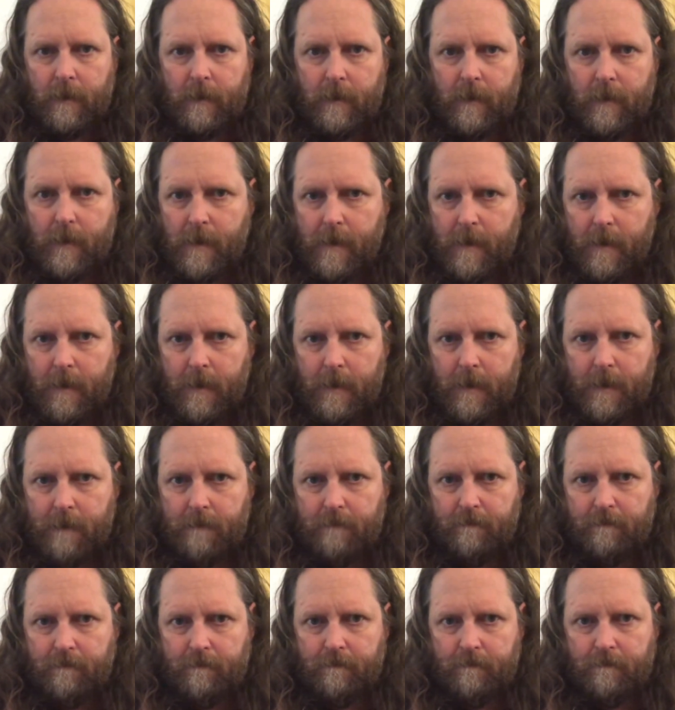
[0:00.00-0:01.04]

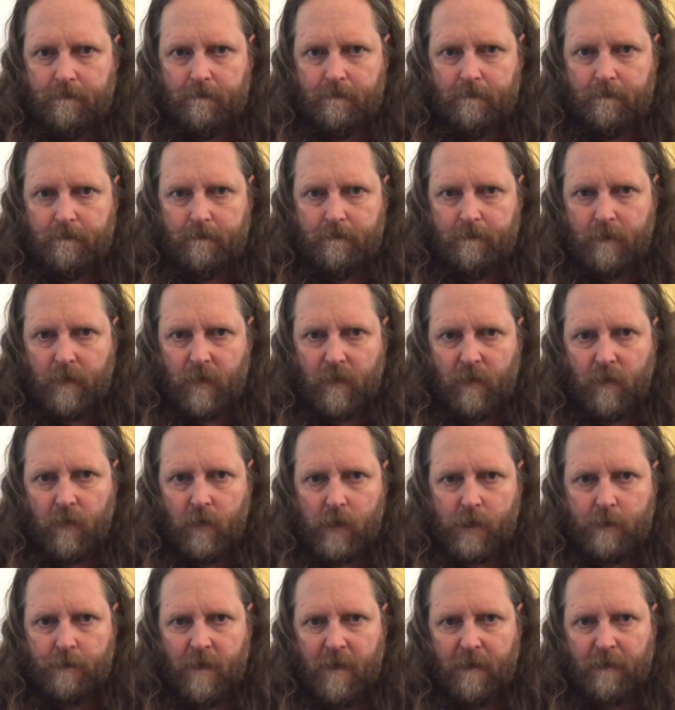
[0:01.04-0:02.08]
Of
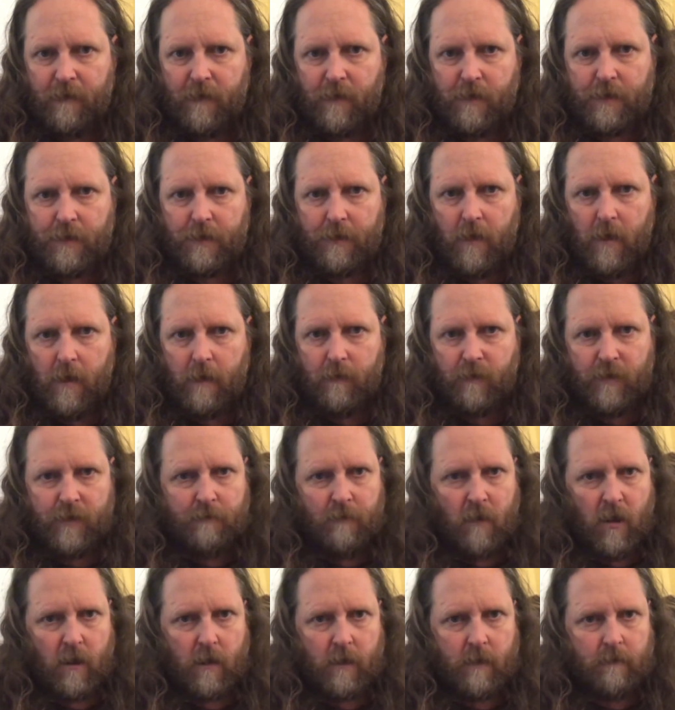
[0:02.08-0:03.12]
course, my first thought was
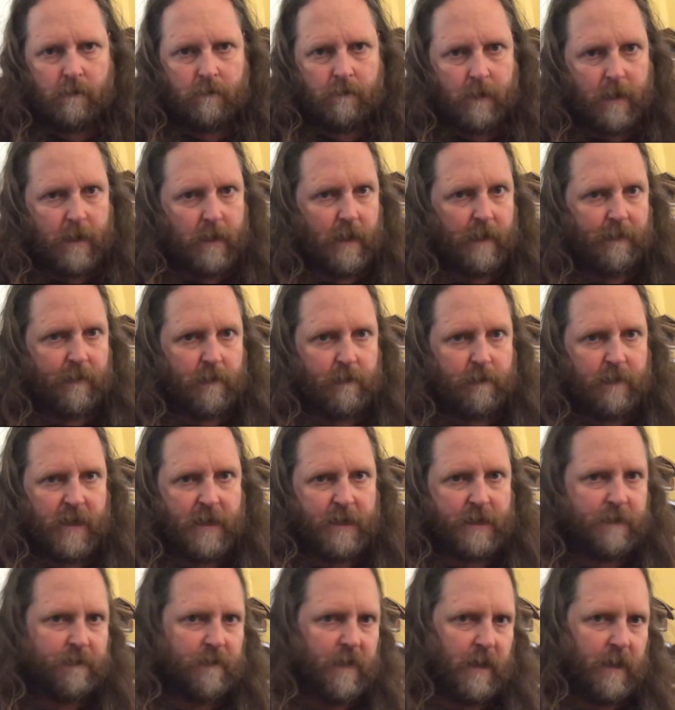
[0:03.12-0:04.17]
Martin. I live in
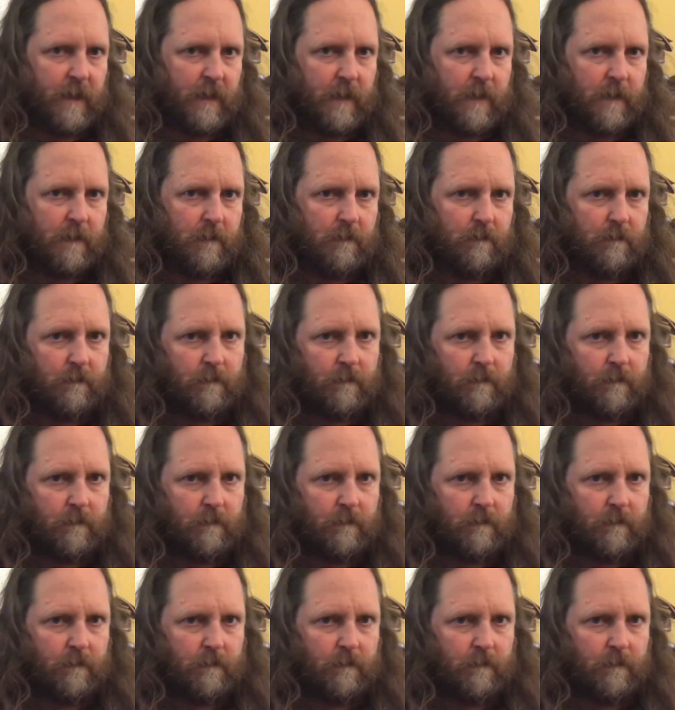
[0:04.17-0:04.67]
Pennsylvania.